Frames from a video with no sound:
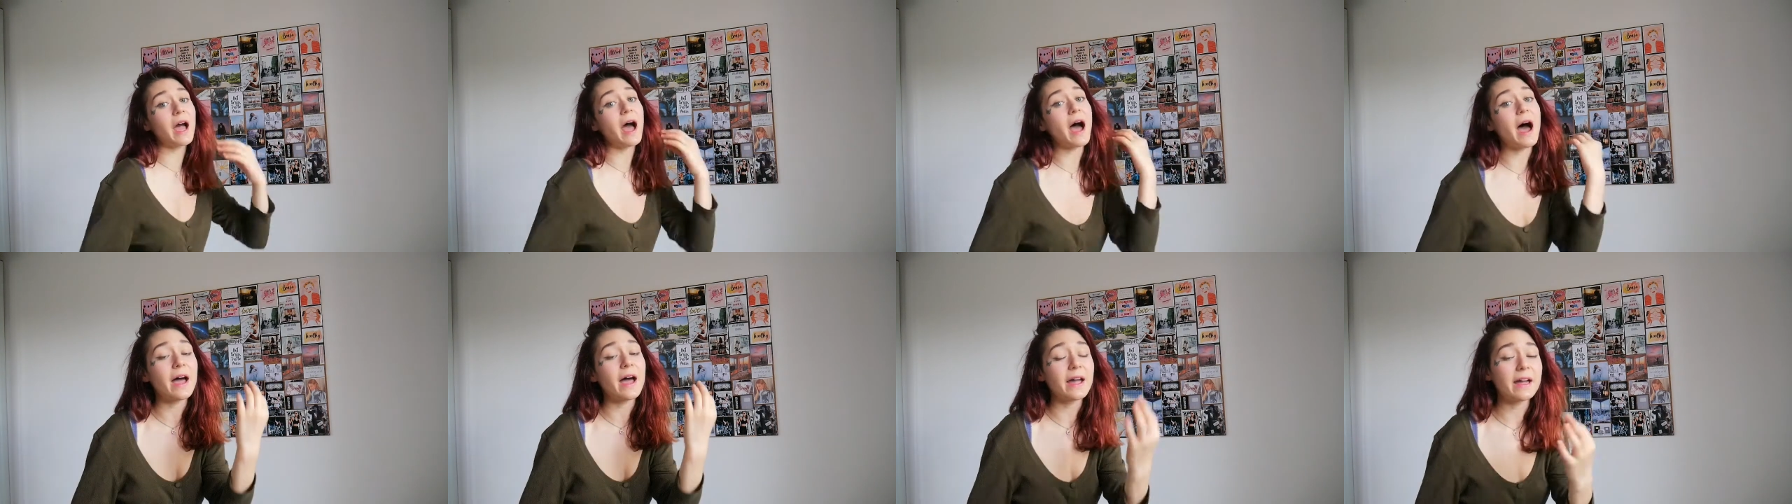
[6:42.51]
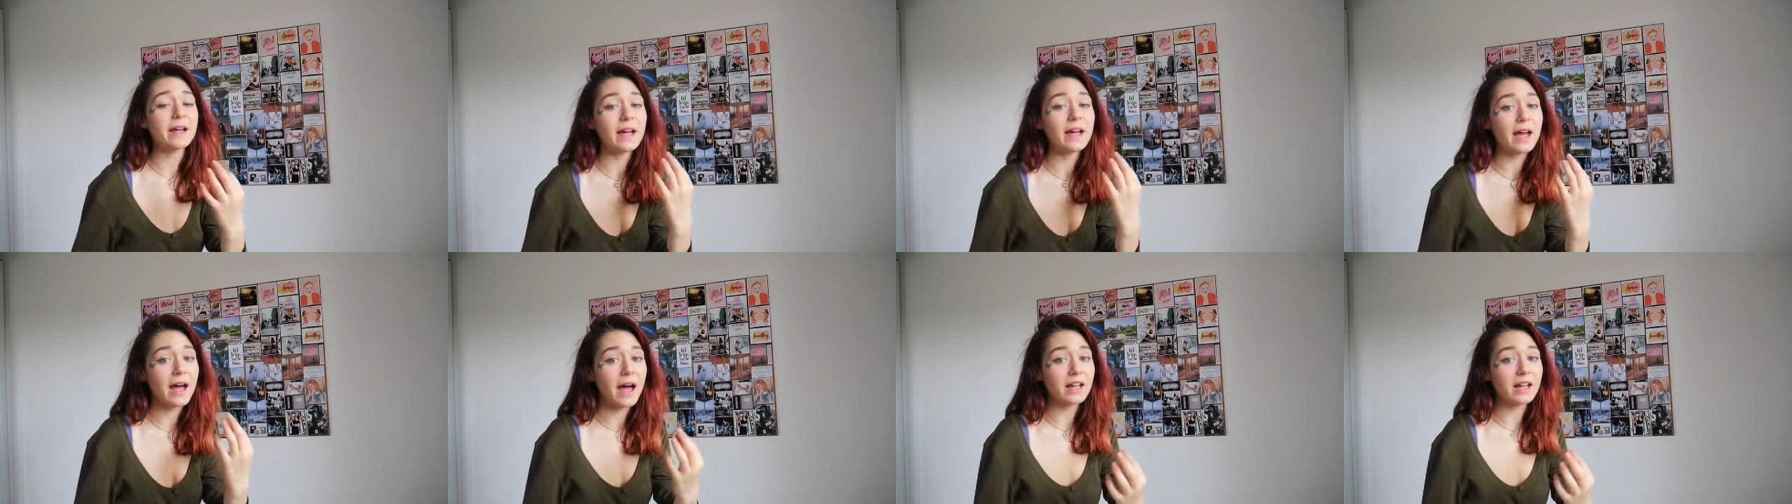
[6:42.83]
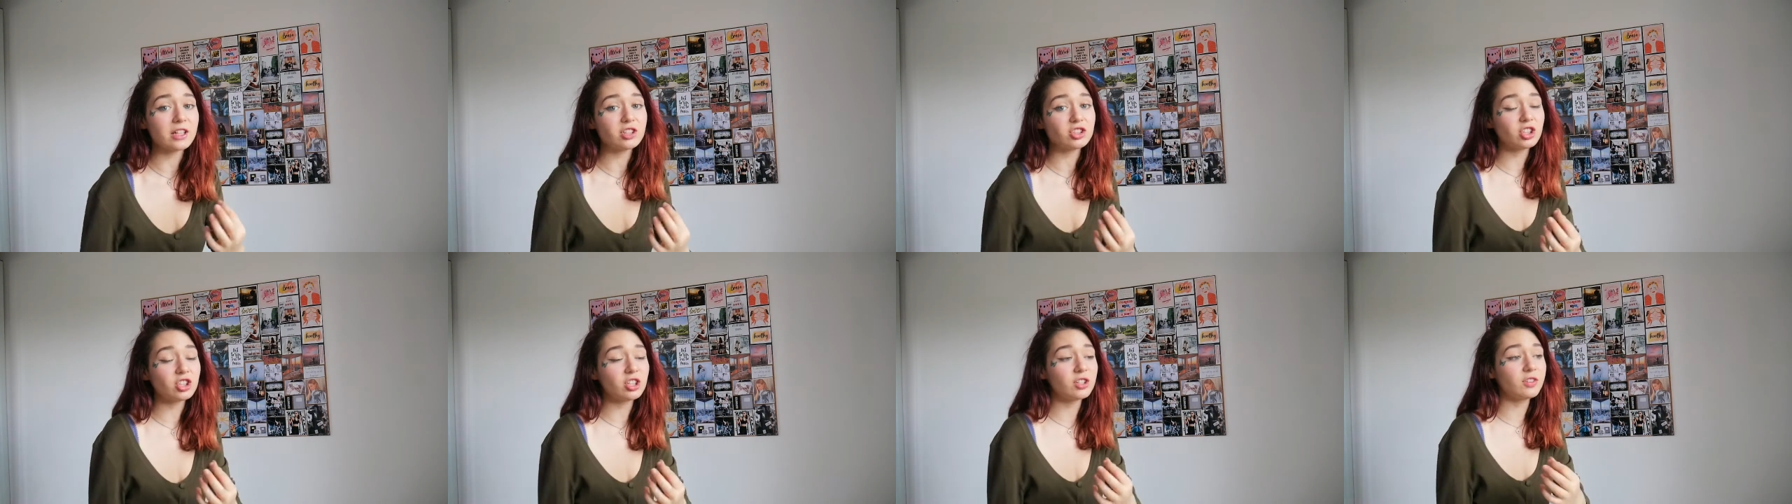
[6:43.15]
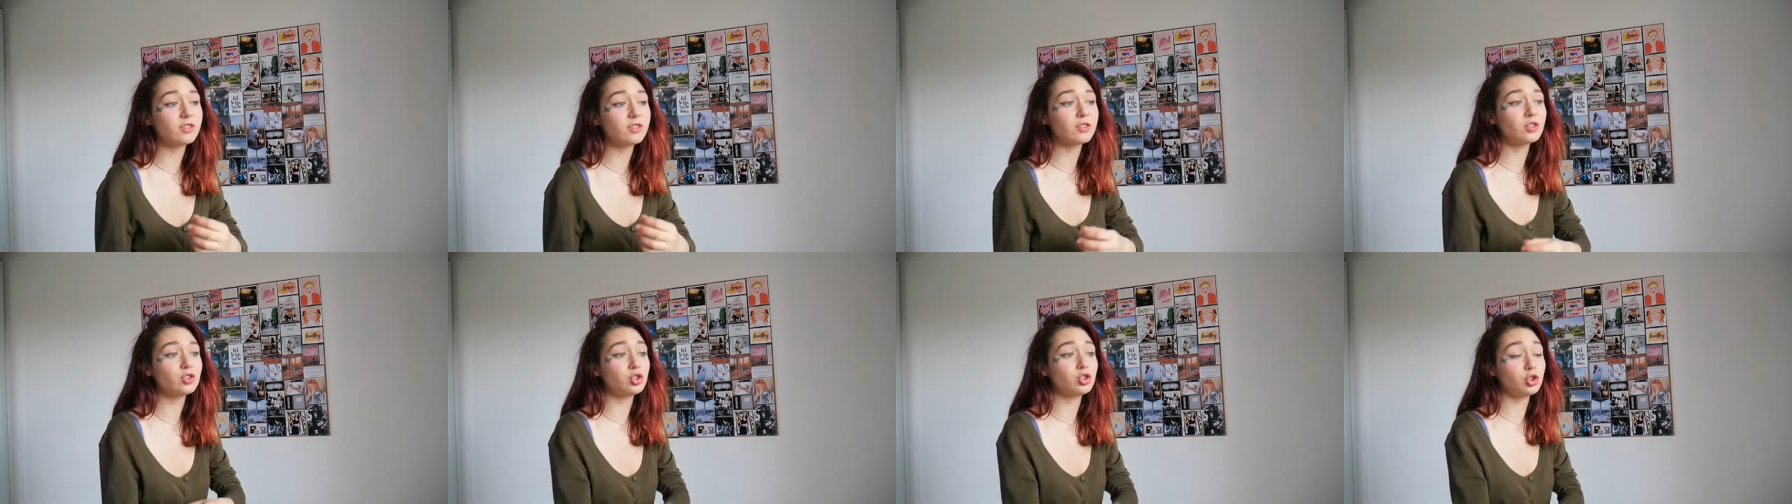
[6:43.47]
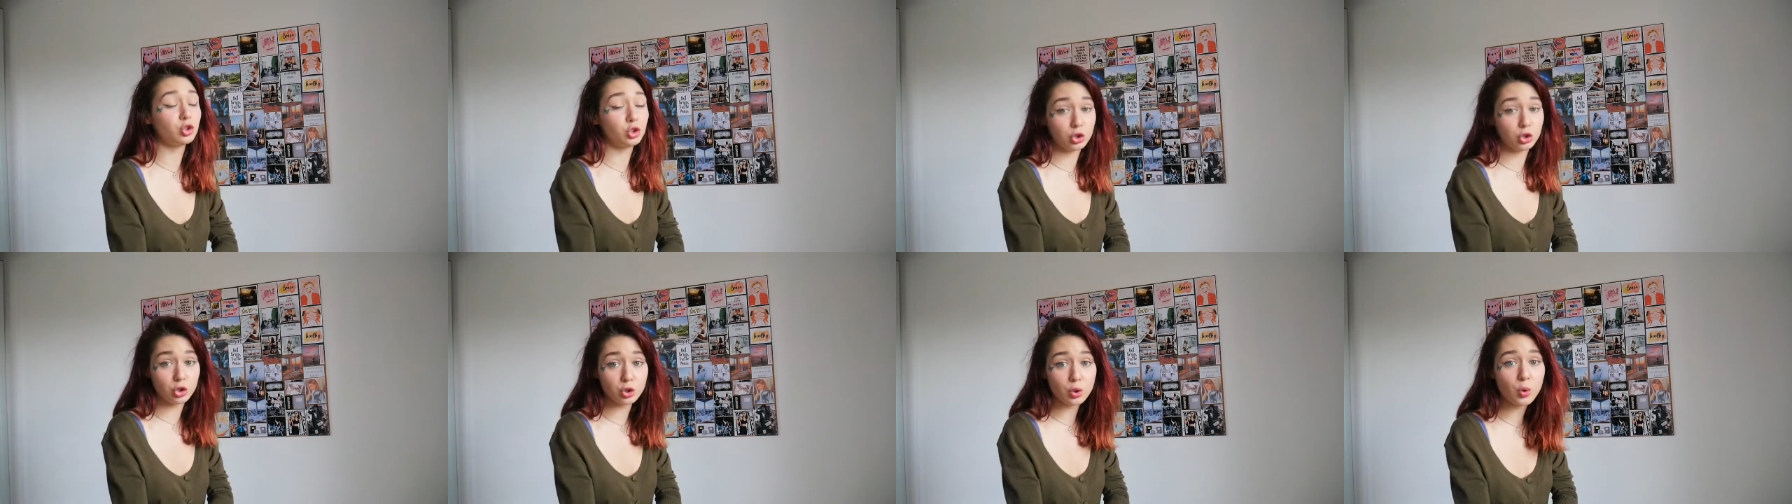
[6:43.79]
eye-catching
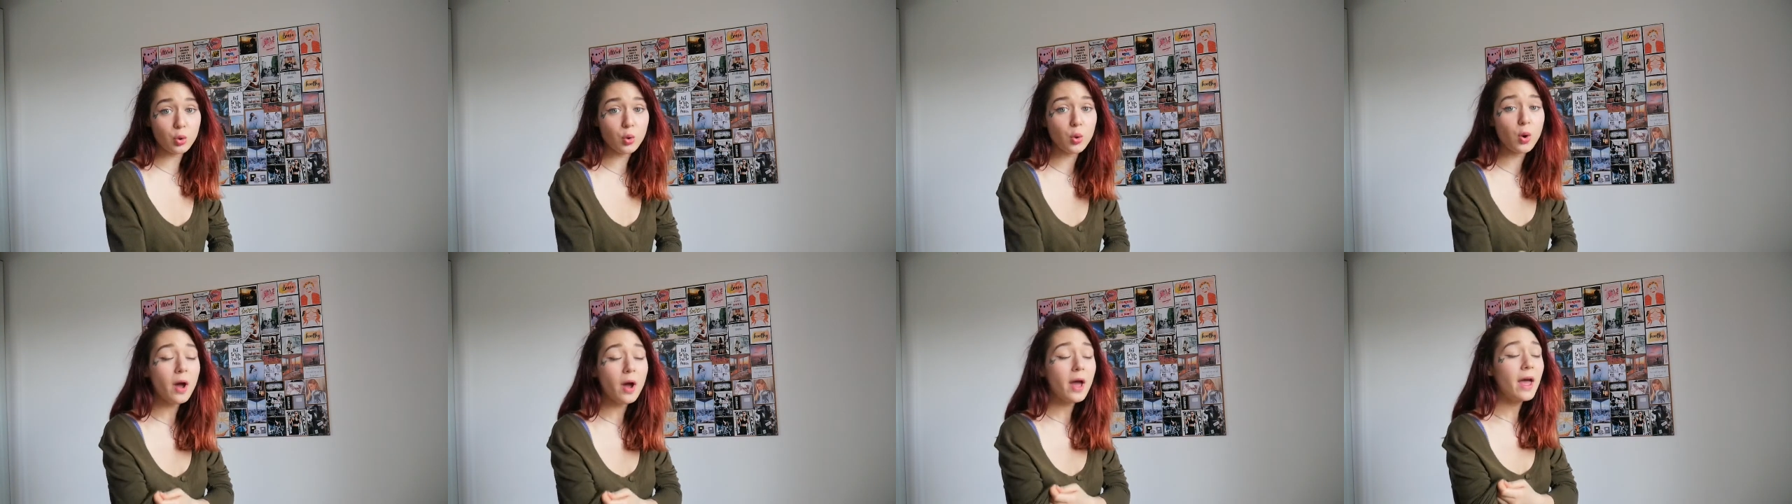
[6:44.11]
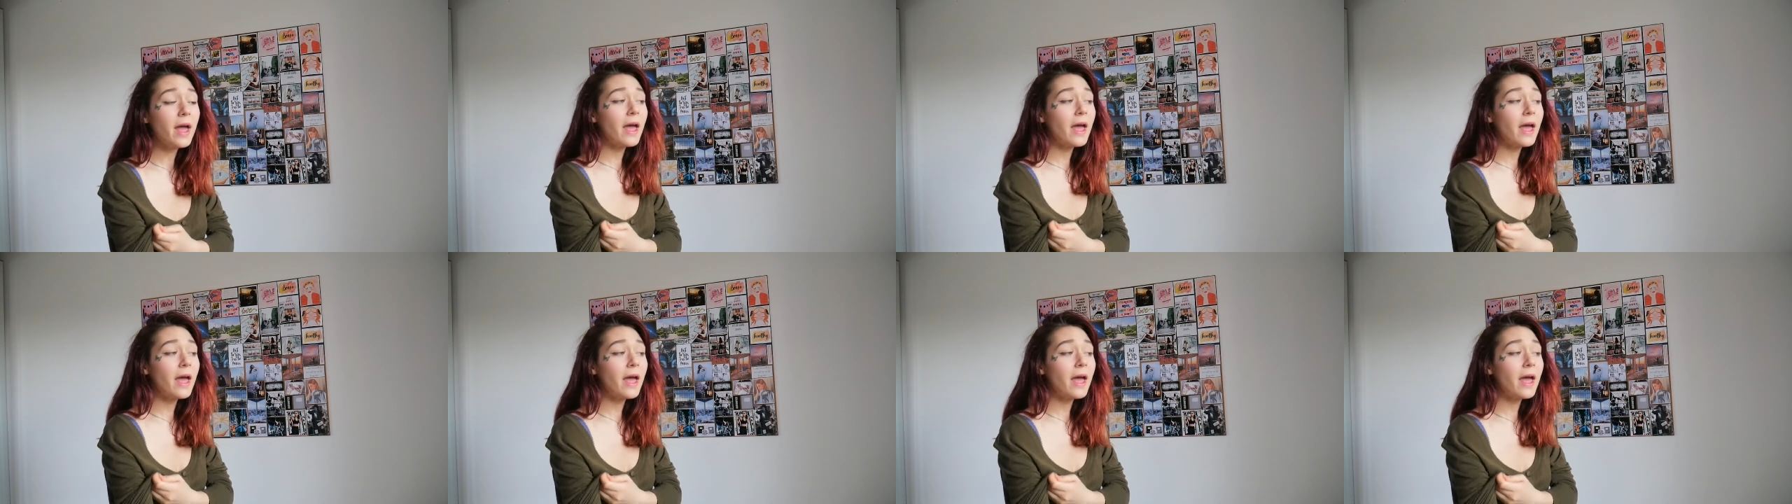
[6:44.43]
to you,